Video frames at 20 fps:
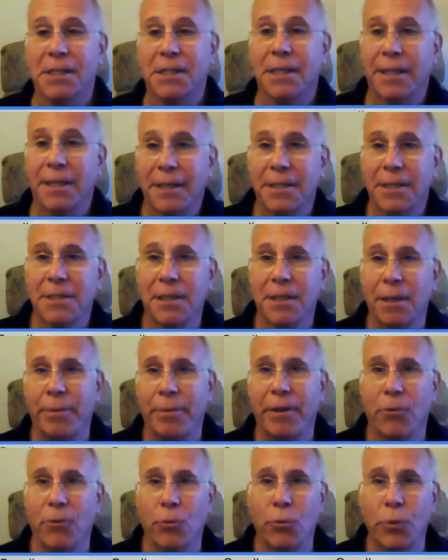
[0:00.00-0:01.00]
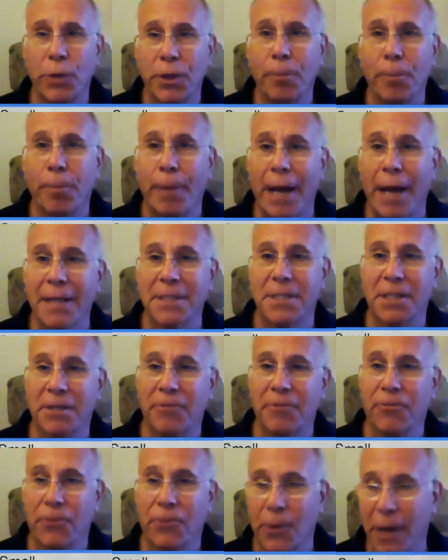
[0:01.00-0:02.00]
I think it's going to be a real
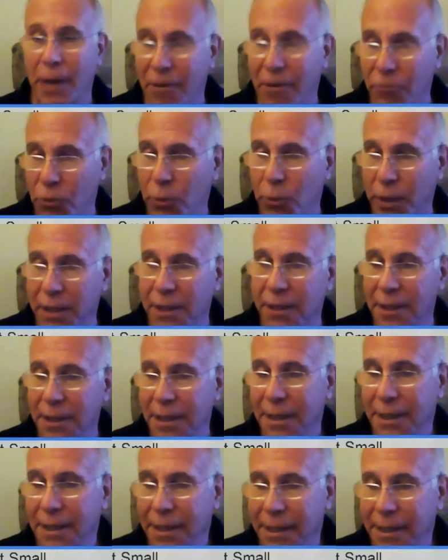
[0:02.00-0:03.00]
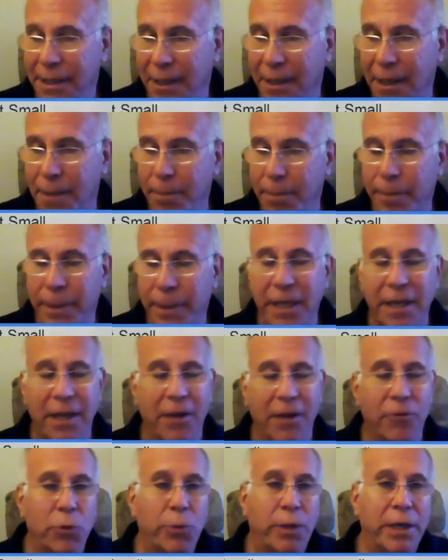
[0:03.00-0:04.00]
positive for everyone in the company,
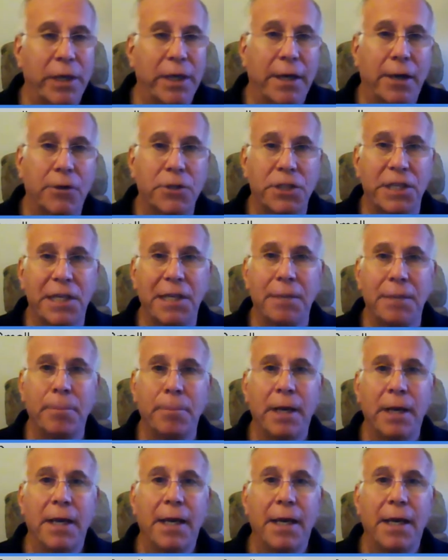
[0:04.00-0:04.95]
everyone in our team,